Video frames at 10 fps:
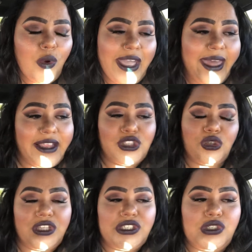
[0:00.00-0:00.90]
get
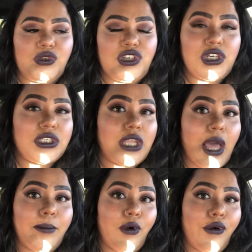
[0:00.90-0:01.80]
into this new year a
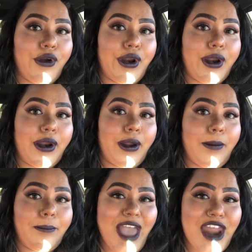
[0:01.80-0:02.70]
lot more
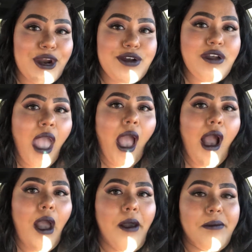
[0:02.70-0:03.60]
better.
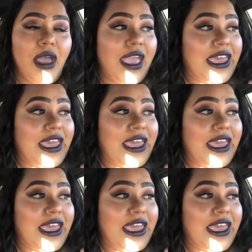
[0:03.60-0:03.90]
My